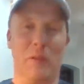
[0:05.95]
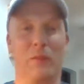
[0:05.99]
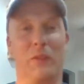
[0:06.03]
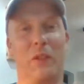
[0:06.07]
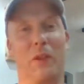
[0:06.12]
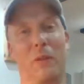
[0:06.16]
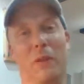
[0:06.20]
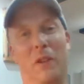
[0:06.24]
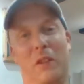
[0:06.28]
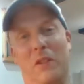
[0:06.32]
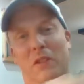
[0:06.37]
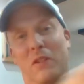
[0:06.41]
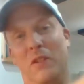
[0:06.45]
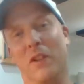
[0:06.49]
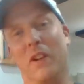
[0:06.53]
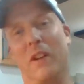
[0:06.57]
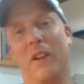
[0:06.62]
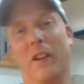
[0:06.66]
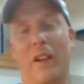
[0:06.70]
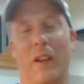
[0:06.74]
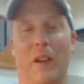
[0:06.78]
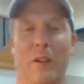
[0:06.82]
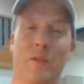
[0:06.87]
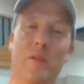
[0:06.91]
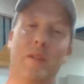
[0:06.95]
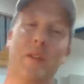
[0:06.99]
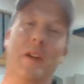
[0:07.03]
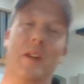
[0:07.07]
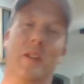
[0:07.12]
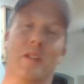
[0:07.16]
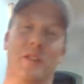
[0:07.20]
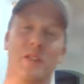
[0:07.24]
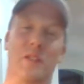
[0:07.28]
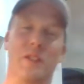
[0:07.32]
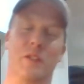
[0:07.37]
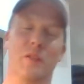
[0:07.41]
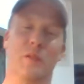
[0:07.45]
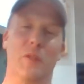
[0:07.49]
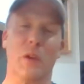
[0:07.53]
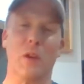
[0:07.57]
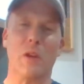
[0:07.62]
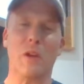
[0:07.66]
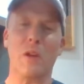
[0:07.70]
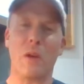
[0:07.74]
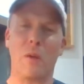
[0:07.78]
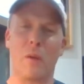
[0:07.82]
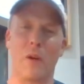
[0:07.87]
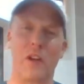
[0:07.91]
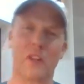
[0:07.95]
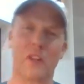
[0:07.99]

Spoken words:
to a John Egg Fragrance review. You are